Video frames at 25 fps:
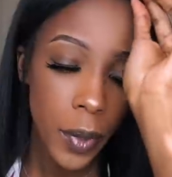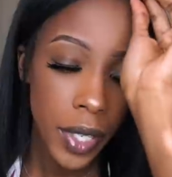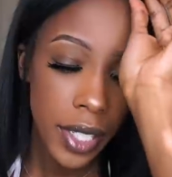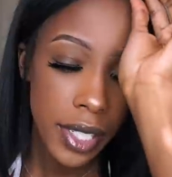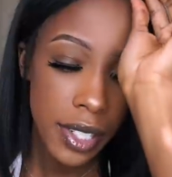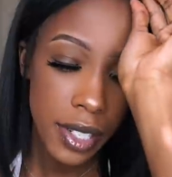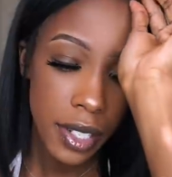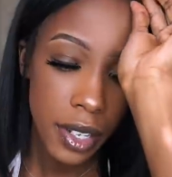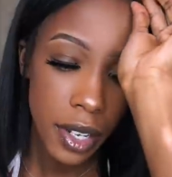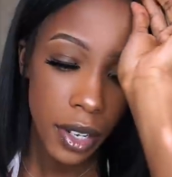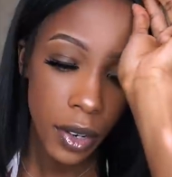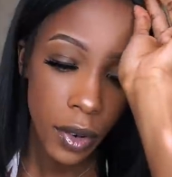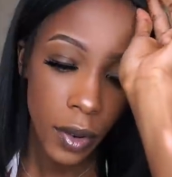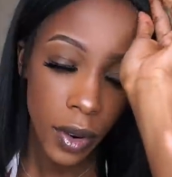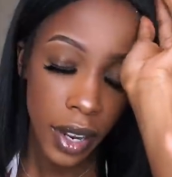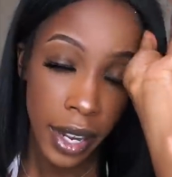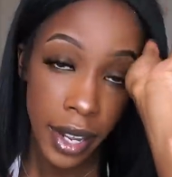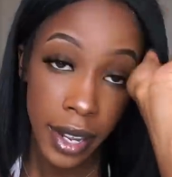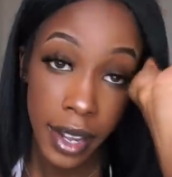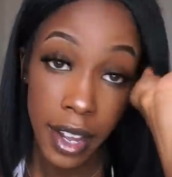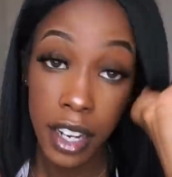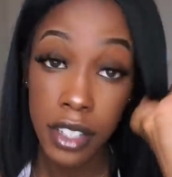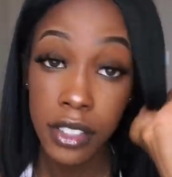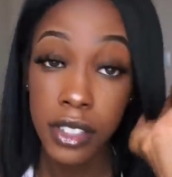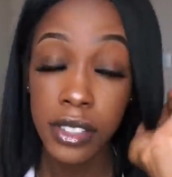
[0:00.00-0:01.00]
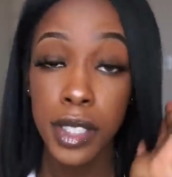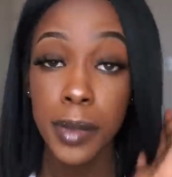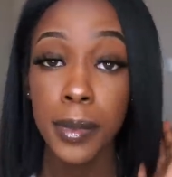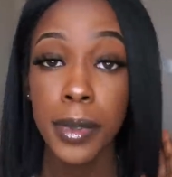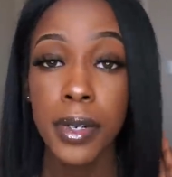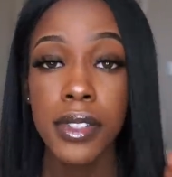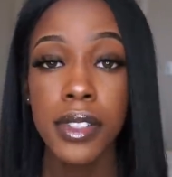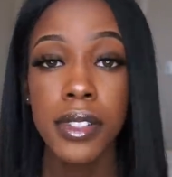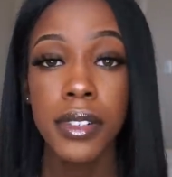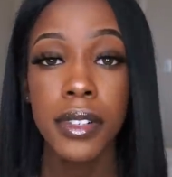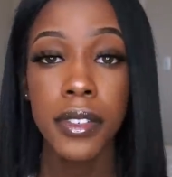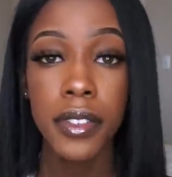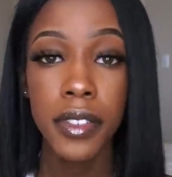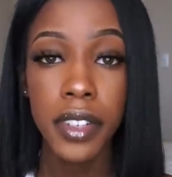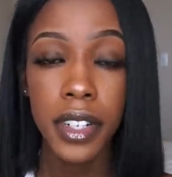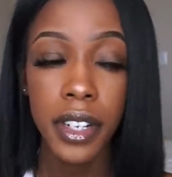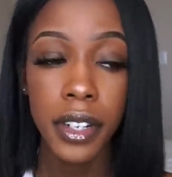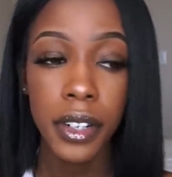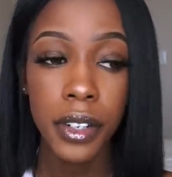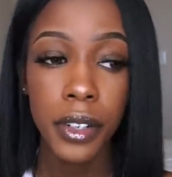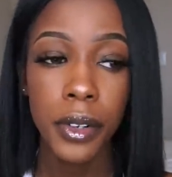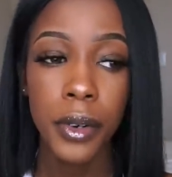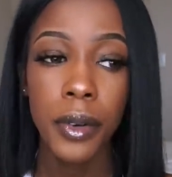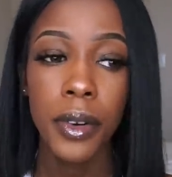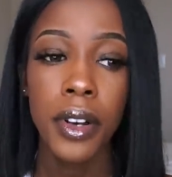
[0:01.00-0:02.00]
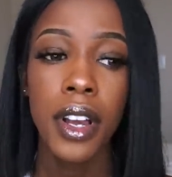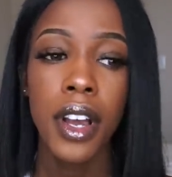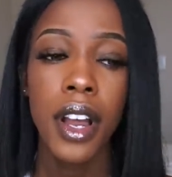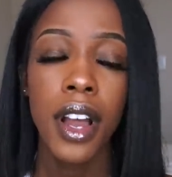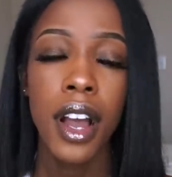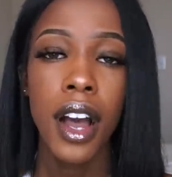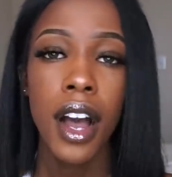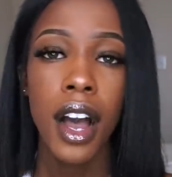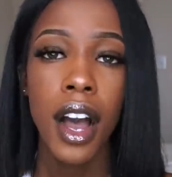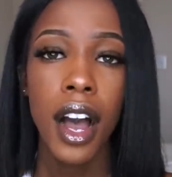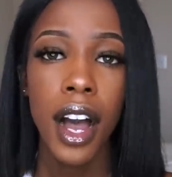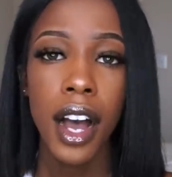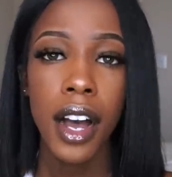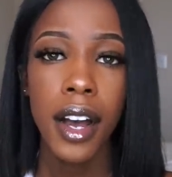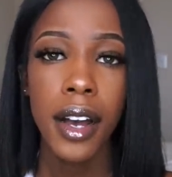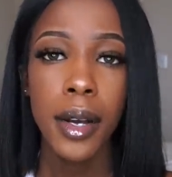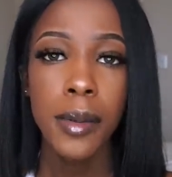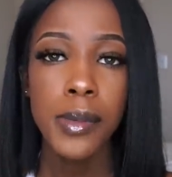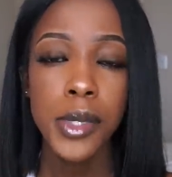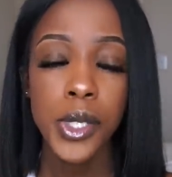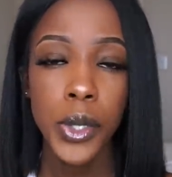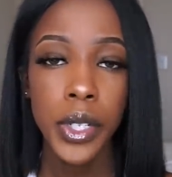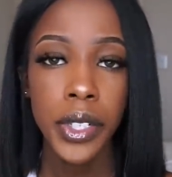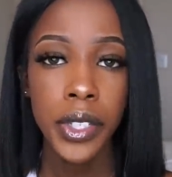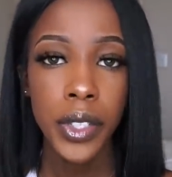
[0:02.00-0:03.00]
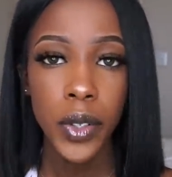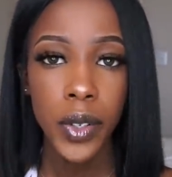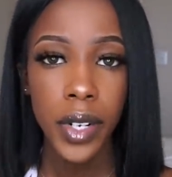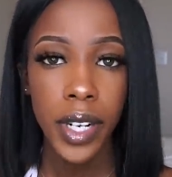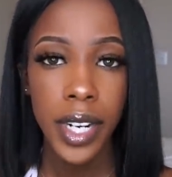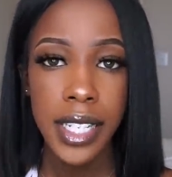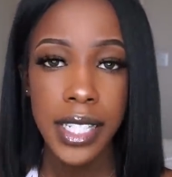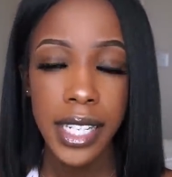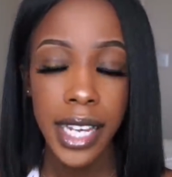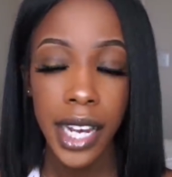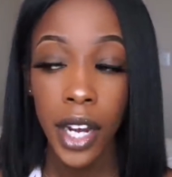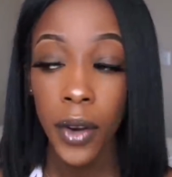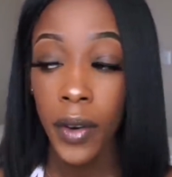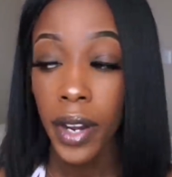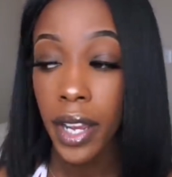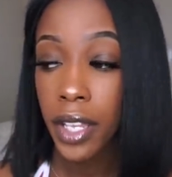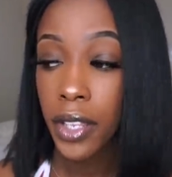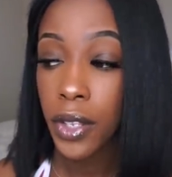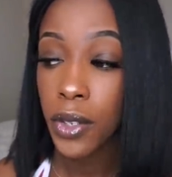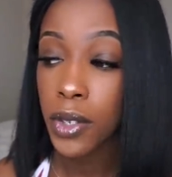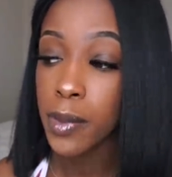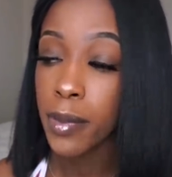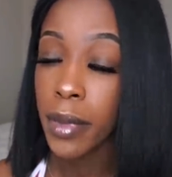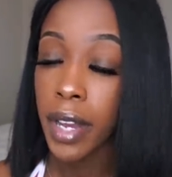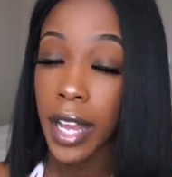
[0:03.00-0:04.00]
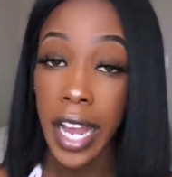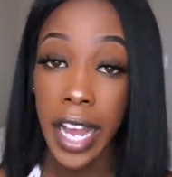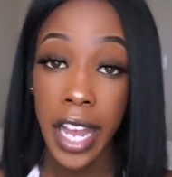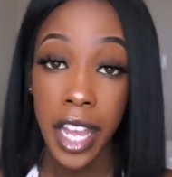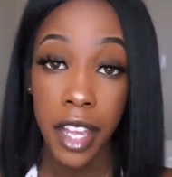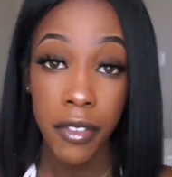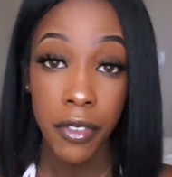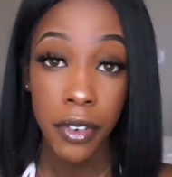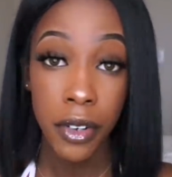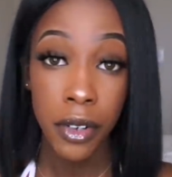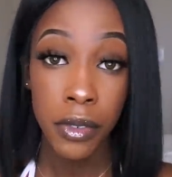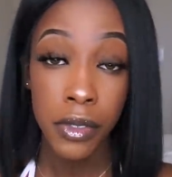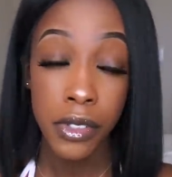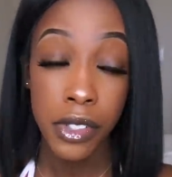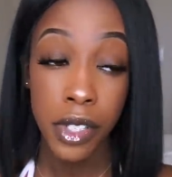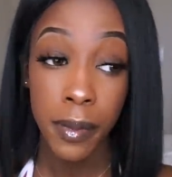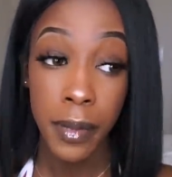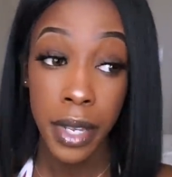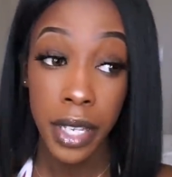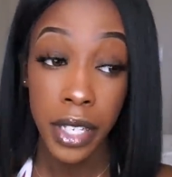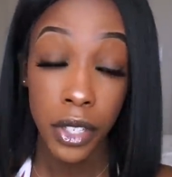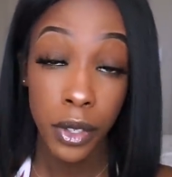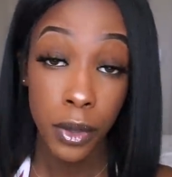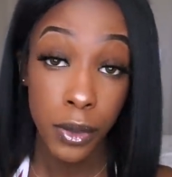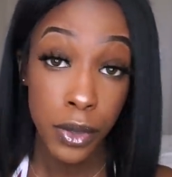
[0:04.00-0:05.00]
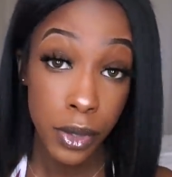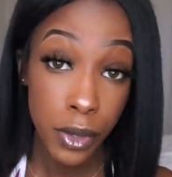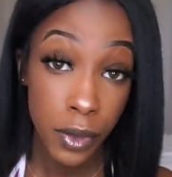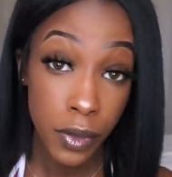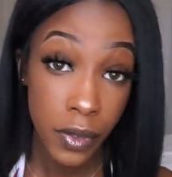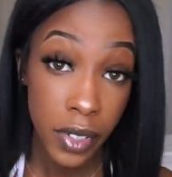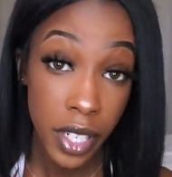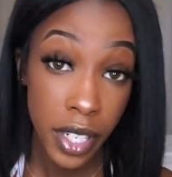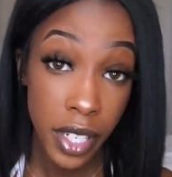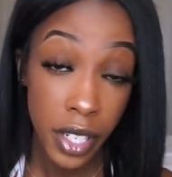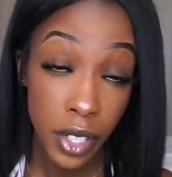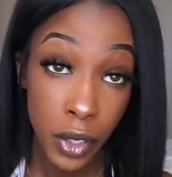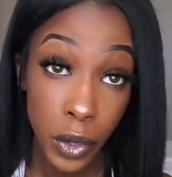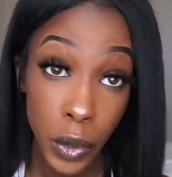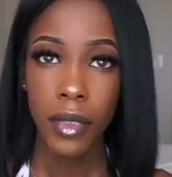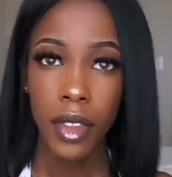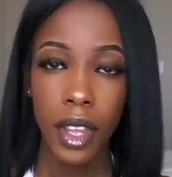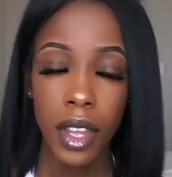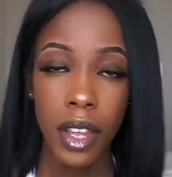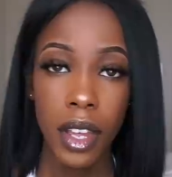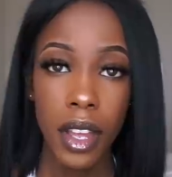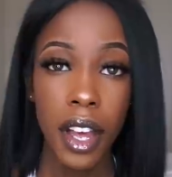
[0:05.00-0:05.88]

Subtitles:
of weeks ago I actually posted a video showing you guys how I use my iPhone to make YouTube videos.